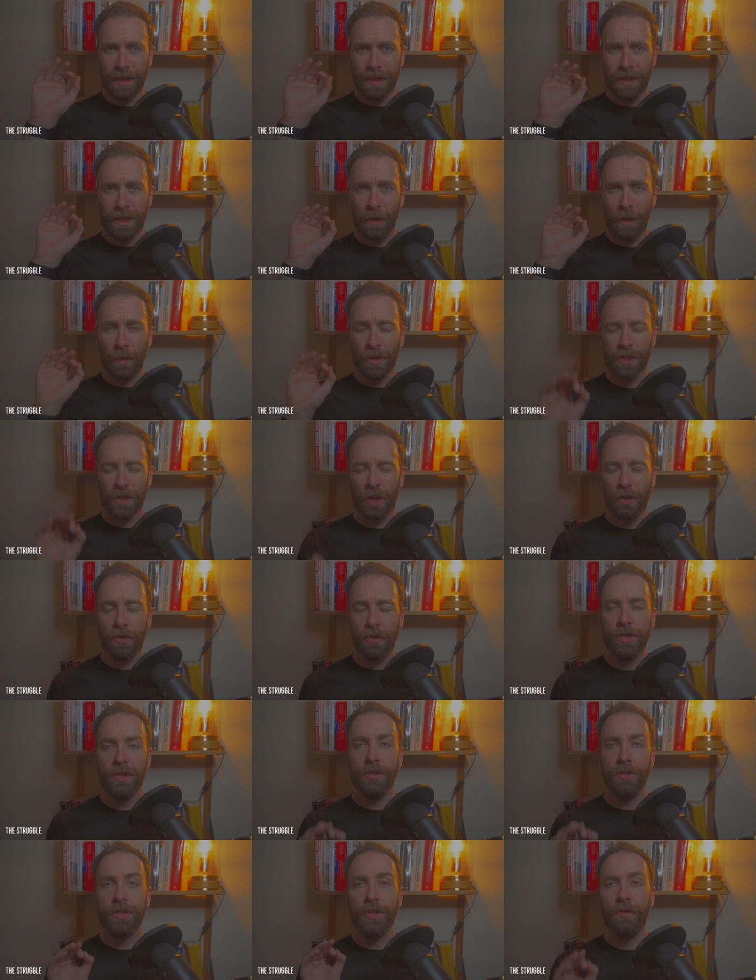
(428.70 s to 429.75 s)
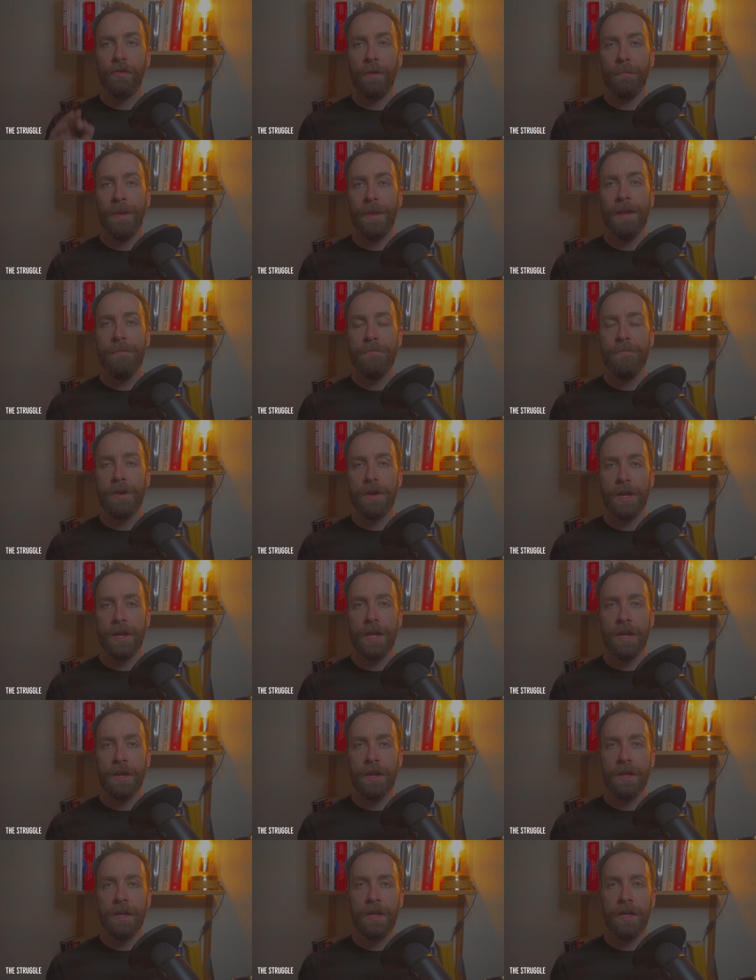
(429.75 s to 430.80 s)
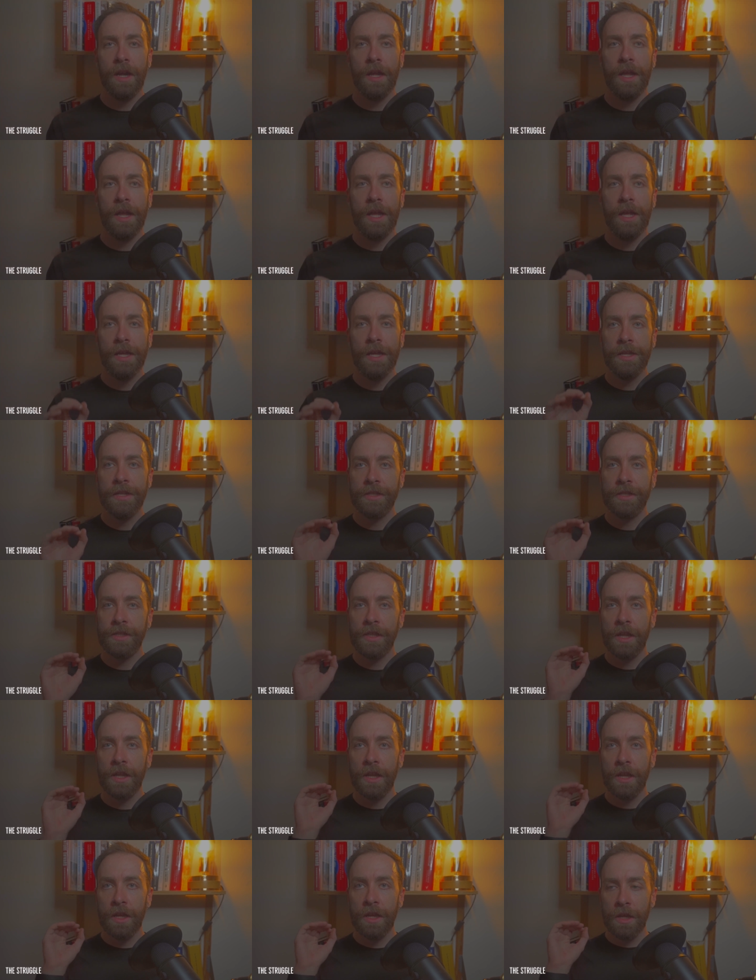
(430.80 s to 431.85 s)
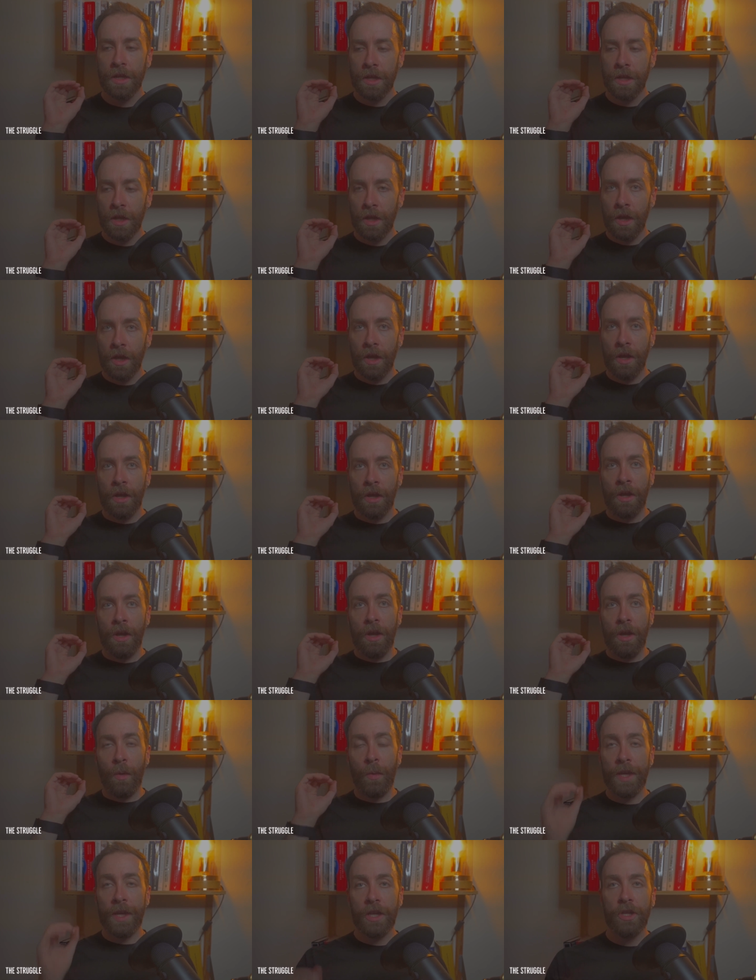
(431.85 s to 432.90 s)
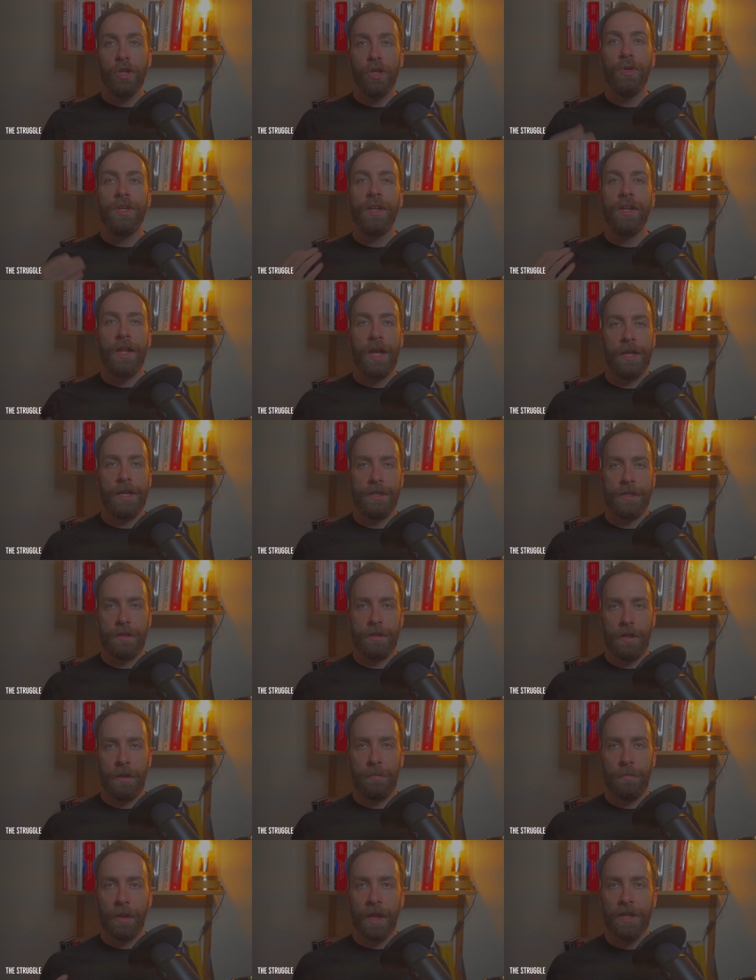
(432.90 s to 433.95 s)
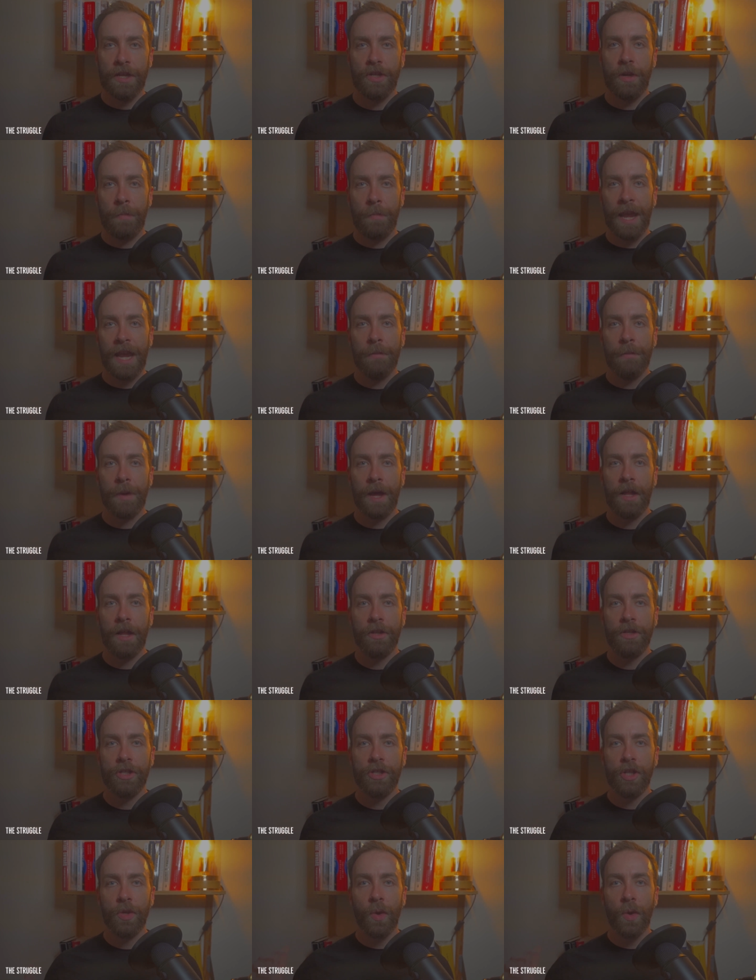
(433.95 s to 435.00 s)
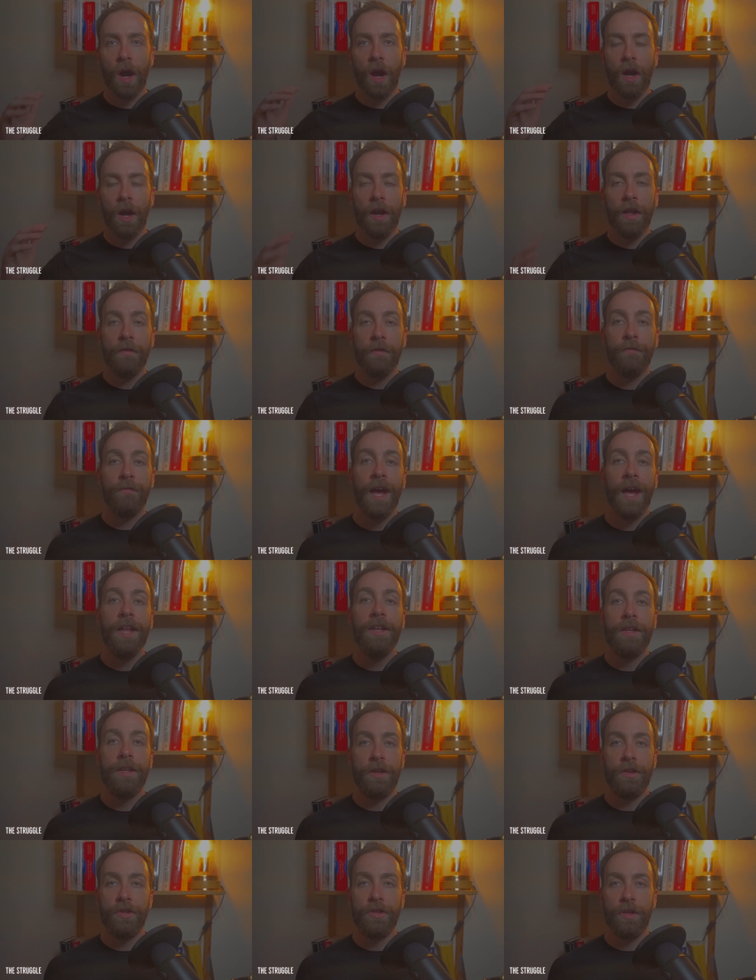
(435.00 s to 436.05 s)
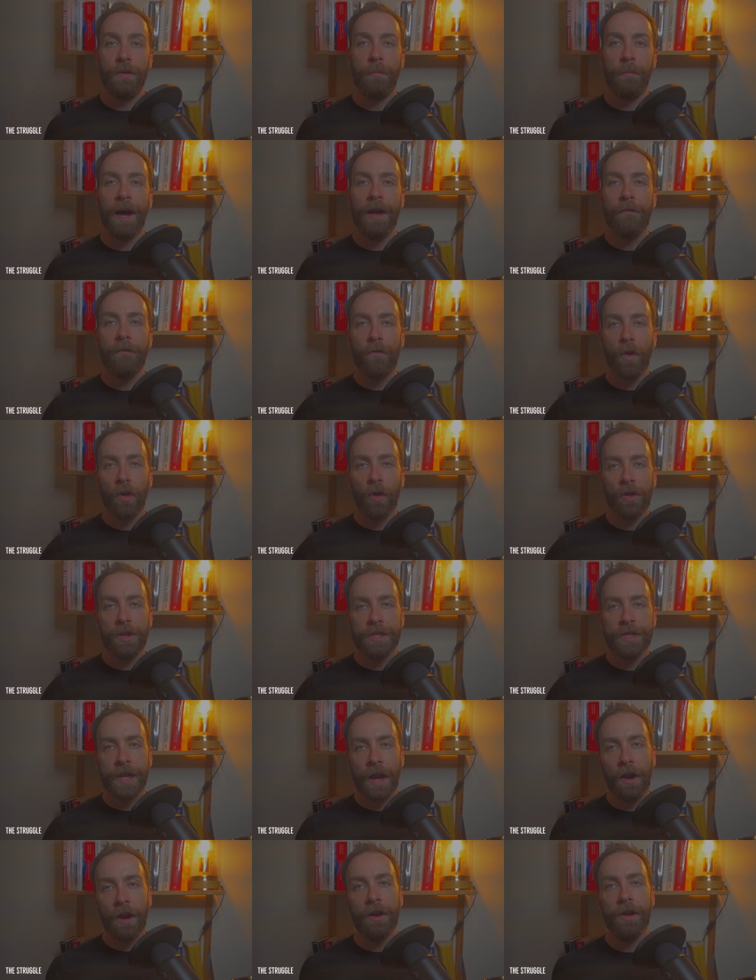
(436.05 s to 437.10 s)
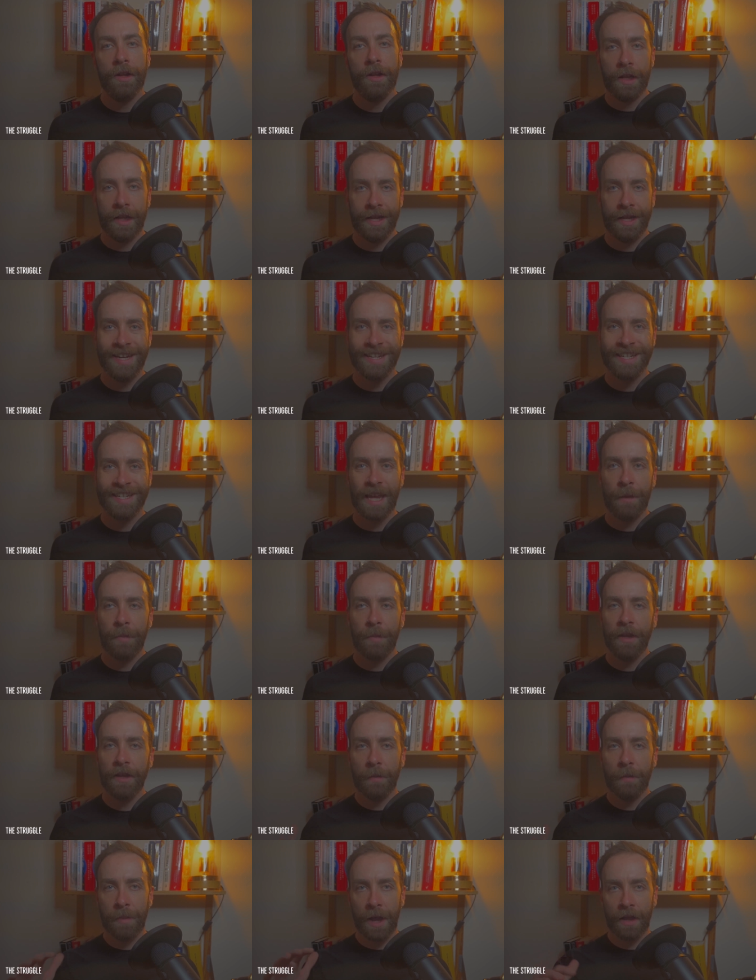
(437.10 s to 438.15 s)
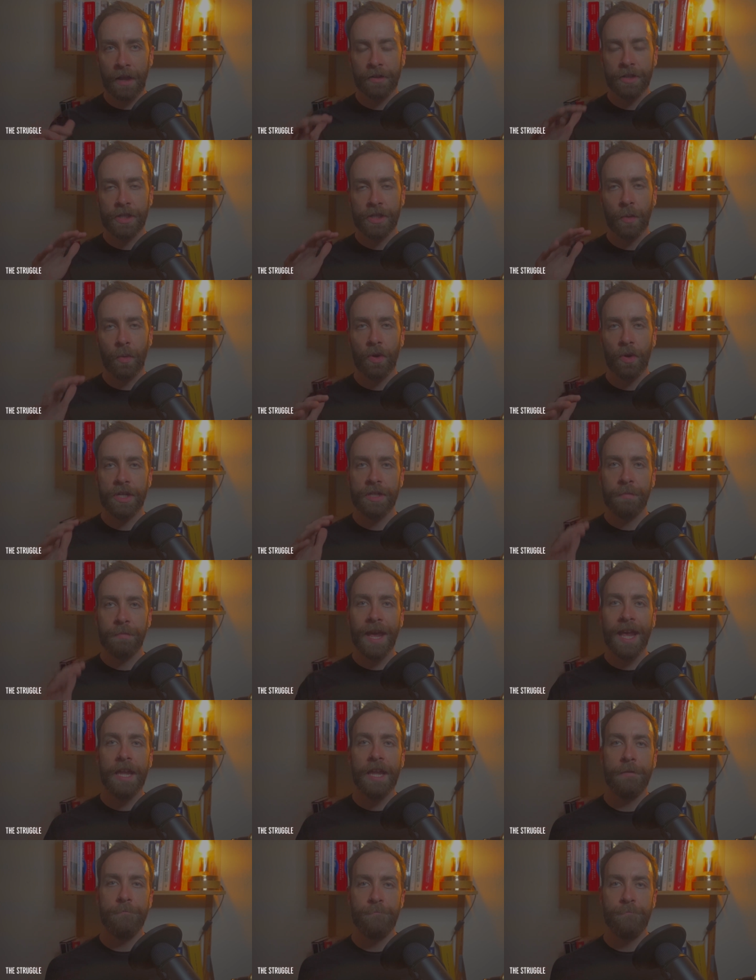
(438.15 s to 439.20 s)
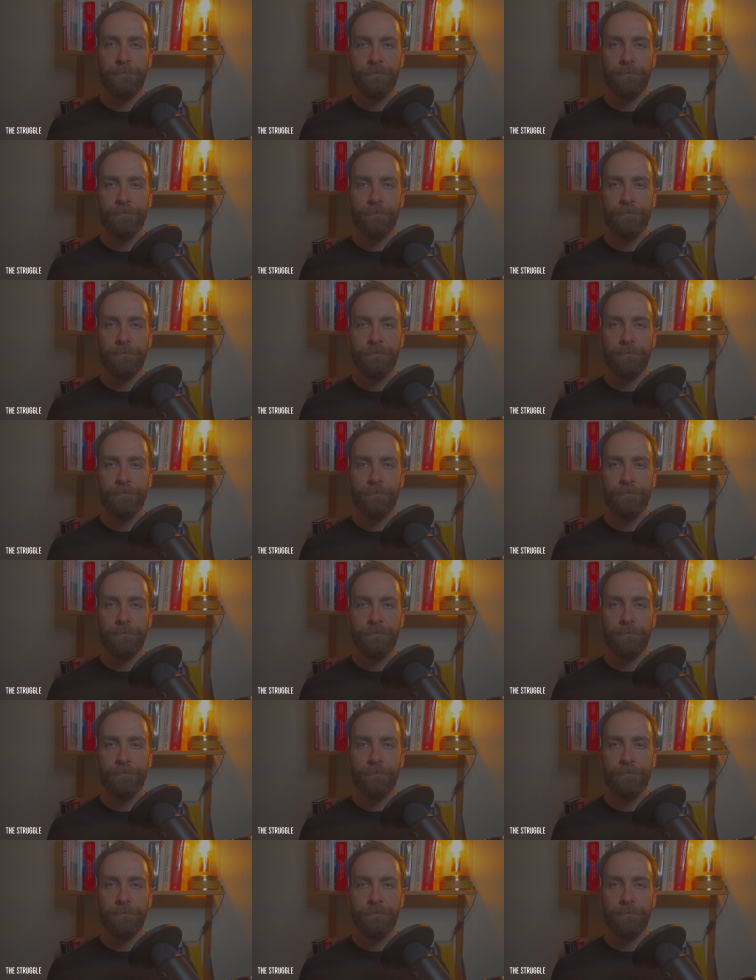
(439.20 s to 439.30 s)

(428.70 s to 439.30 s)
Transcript: Now, what's crucial to remember here is we can utilise the pleasure-pain balance to our advantage by voluntarily tipping the balance towards pain.